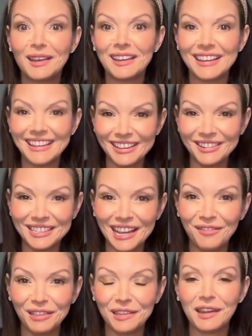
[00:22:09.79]
you're
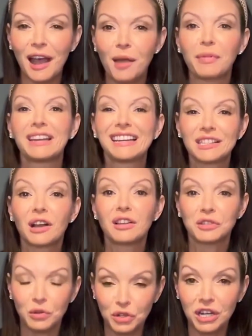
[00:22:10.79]
saving the time, but it is
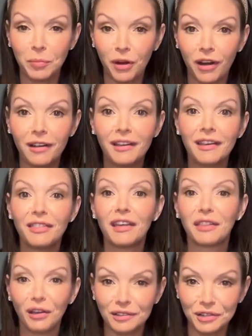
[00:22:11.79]
also cheaper than
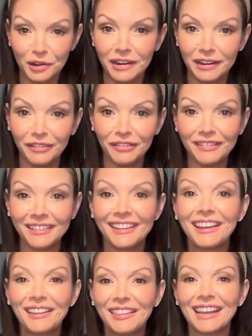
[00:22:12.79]
the alternative, the
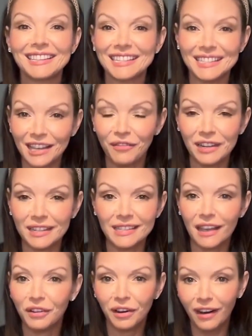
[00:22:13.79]

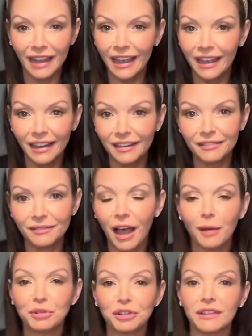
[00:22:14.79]
1877 archaic
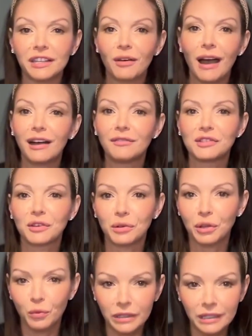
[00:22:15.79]
option that you have. So
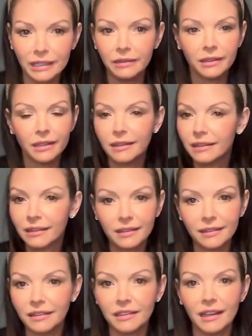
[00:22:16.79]
you
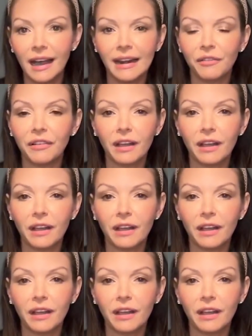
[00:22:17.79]
got everything.